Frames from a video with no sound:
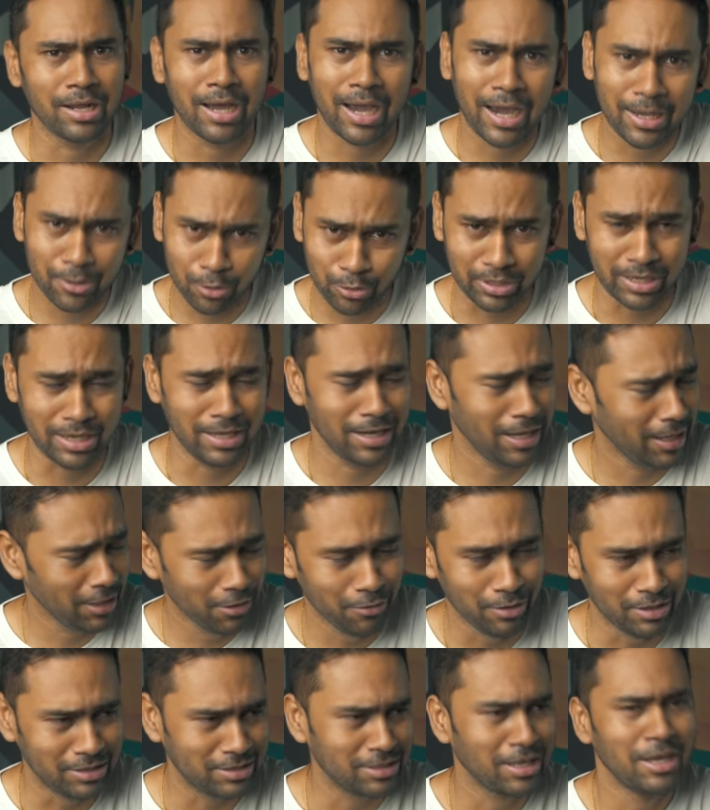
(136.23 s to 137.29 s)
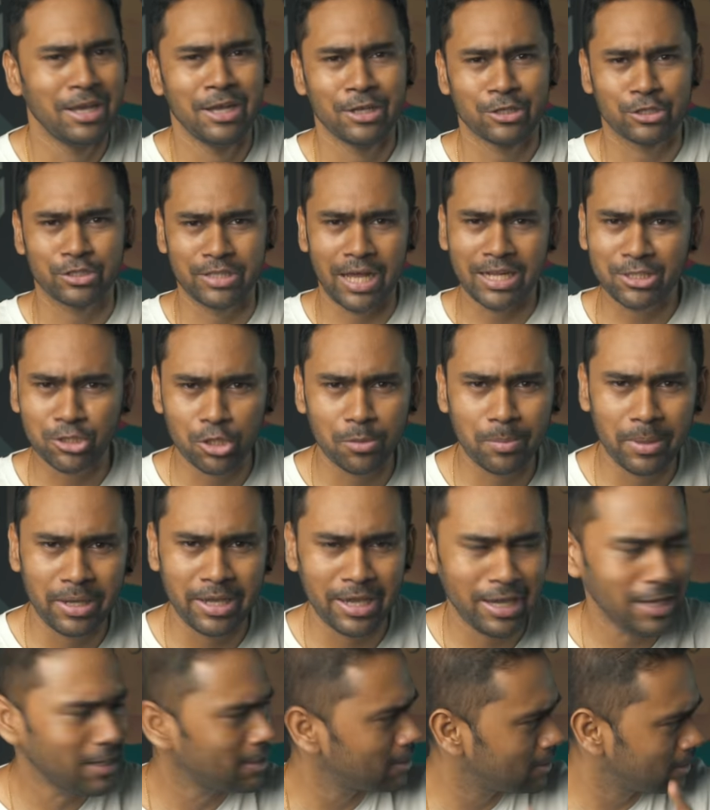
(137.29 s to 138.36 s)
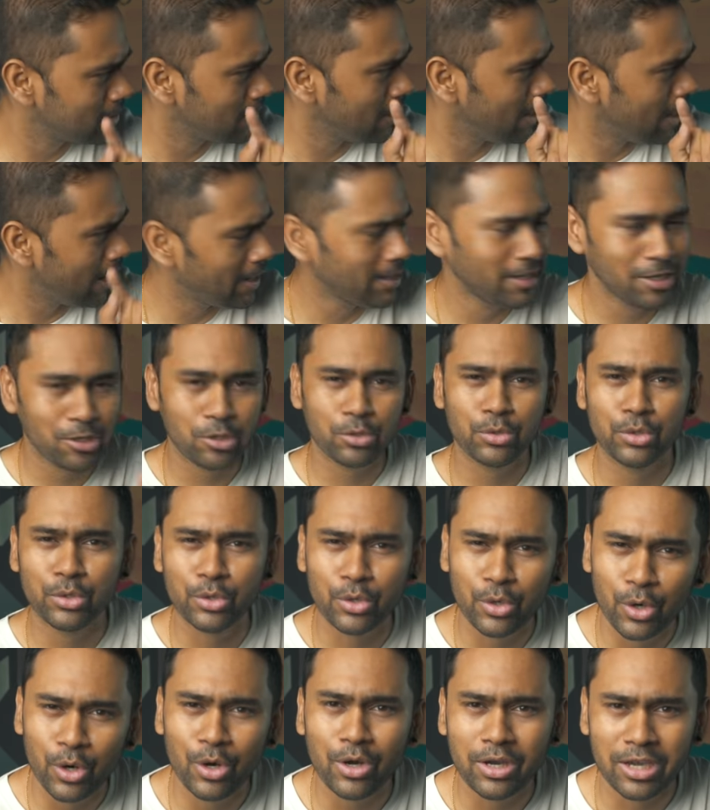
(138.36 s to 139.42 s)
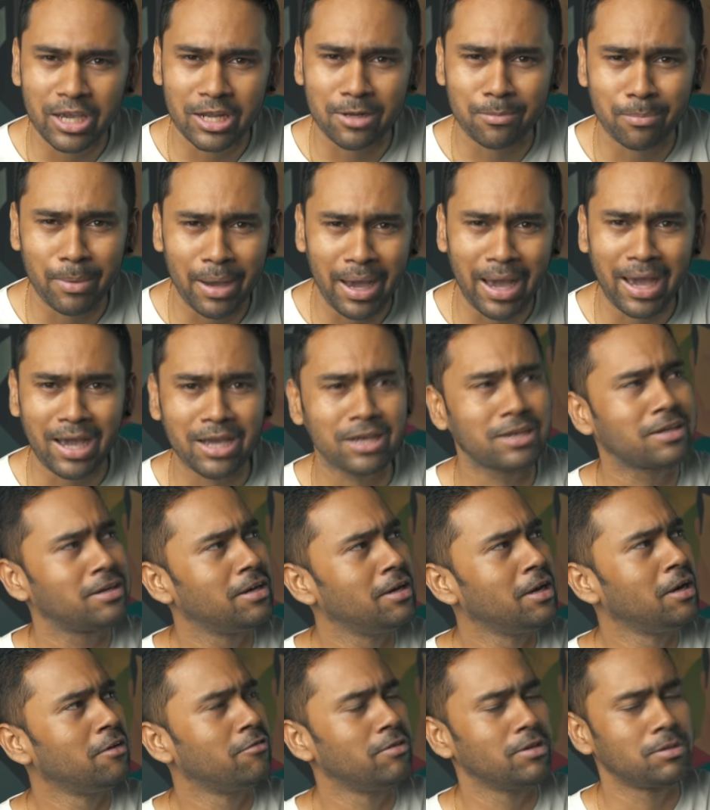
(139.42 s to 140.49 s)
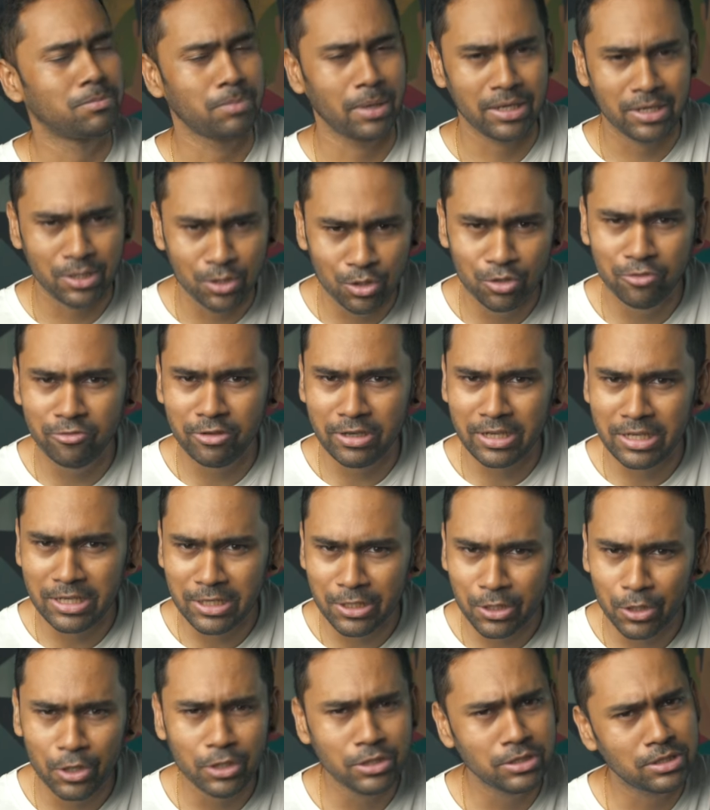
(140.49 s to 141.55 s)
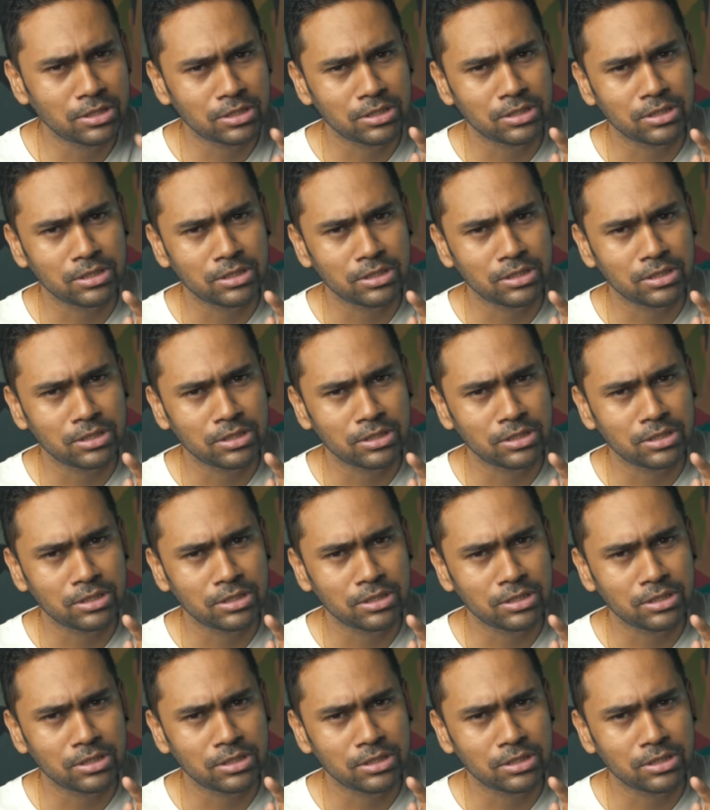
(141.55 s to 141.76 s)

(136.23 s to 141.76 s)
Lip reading: I don't care. Anyways, so that should be it. I need to go get back with my new videos.